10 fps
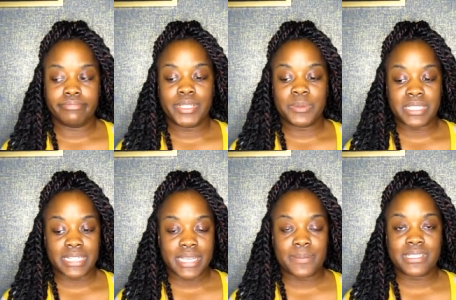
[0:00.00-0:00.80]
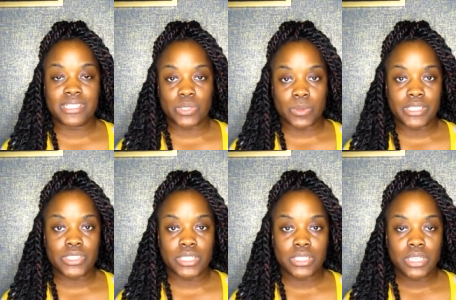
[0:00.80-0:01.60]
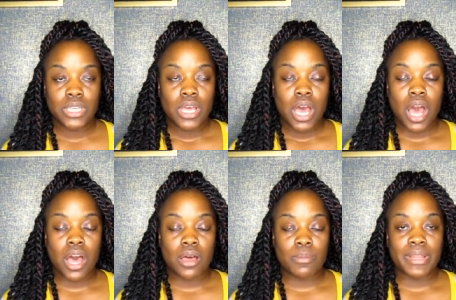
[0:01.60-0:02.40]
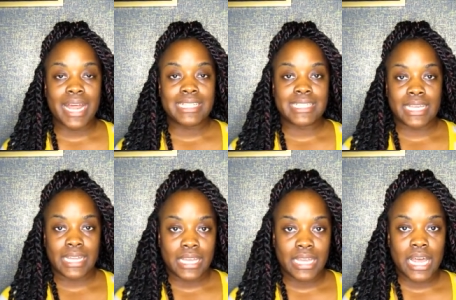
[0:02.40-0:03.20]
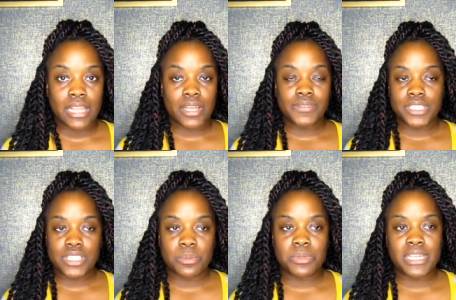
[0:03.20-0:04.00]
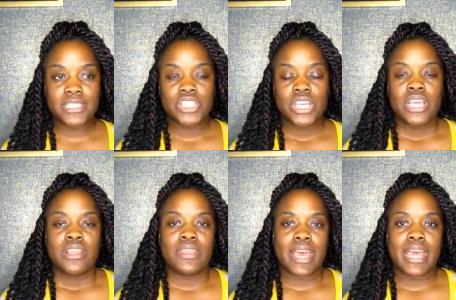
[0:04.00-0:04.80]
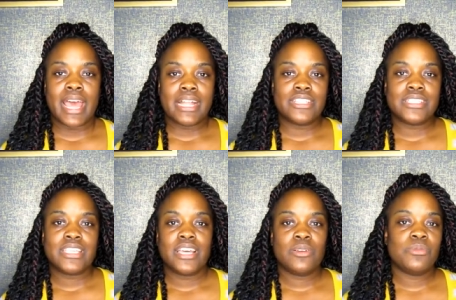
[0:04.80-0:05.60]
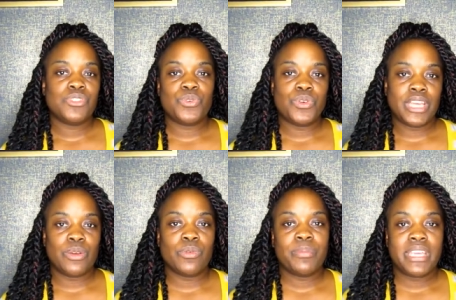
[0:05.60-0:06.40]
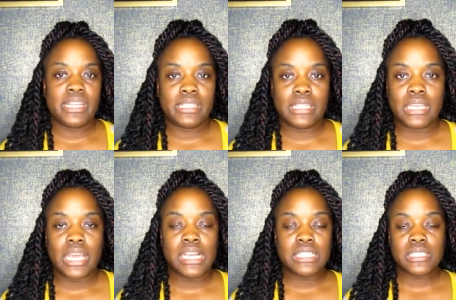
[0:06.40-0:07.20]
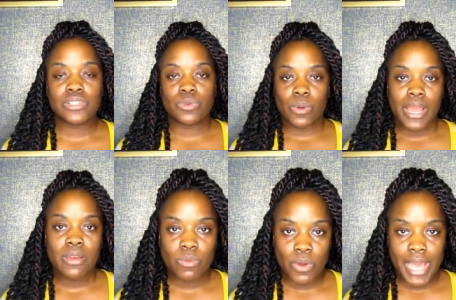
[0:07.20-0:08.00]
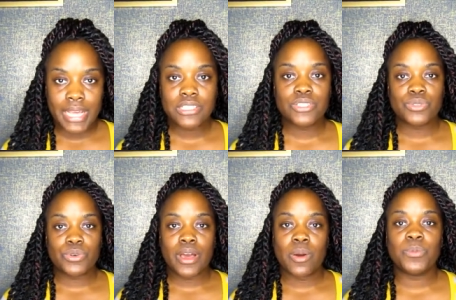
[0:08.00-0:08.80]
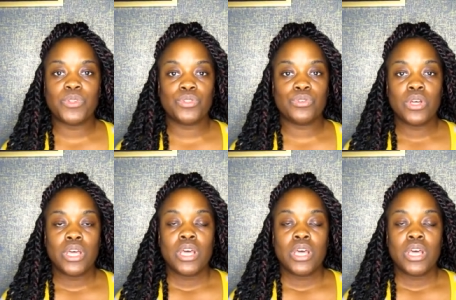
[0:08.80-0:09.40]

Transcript: It was that type of situation, but I did it, and I loved it so much that I just kept doing it repeatedly. And it's a great way to help you